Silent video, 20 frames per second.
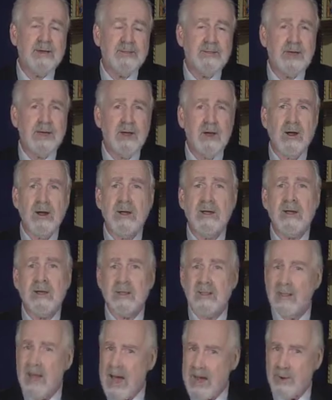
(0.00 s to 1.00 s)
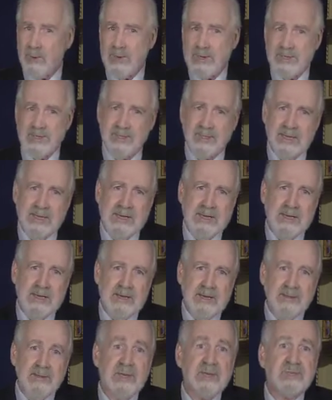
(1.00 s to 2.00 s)
They are lotteries.
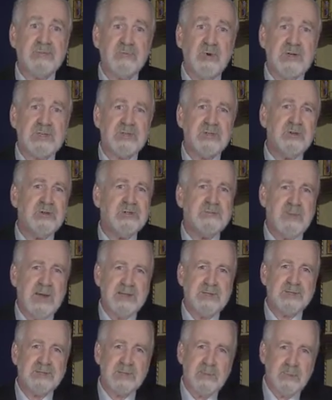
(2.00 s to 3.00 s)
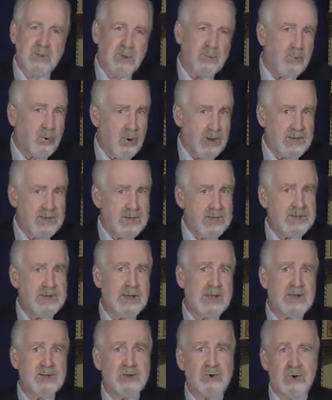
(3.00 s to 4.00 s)
The Express News made a similar point in an
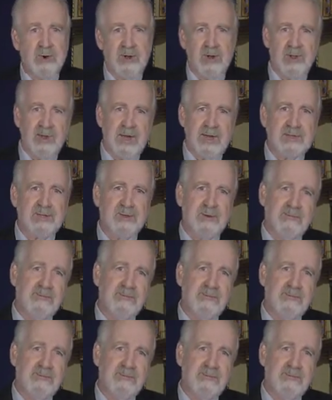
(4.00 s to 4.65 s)
editorial last